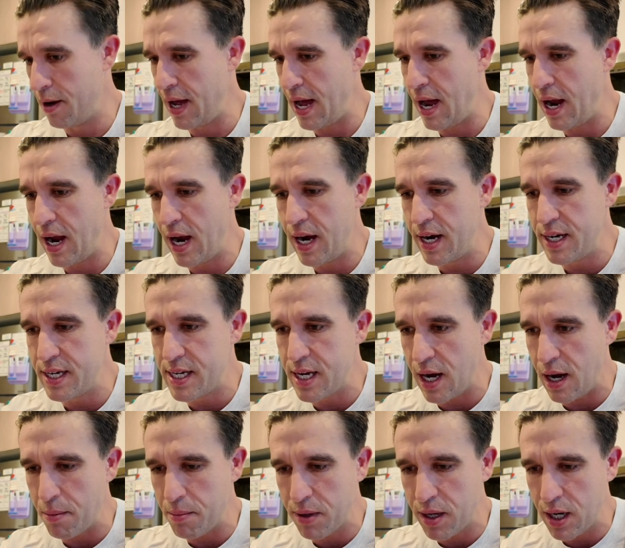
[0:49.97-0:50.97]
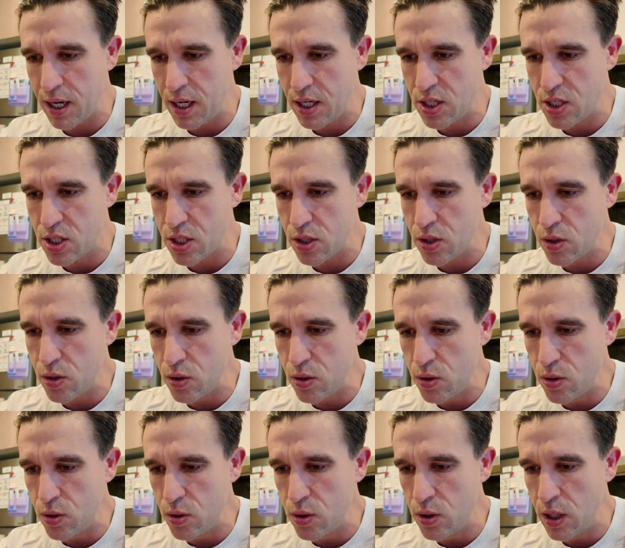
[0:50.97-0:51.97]
and I'm gonna
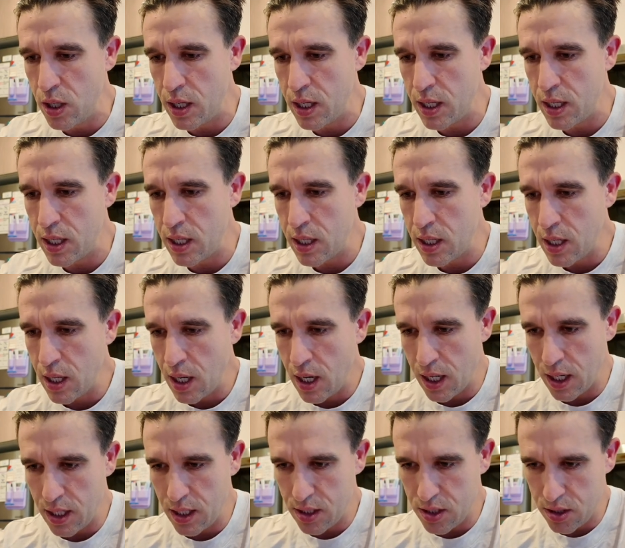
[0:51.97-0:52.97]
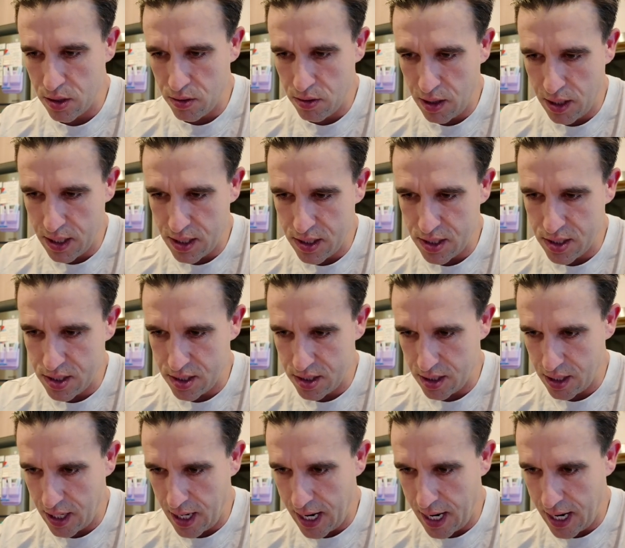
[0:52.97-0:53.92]
do this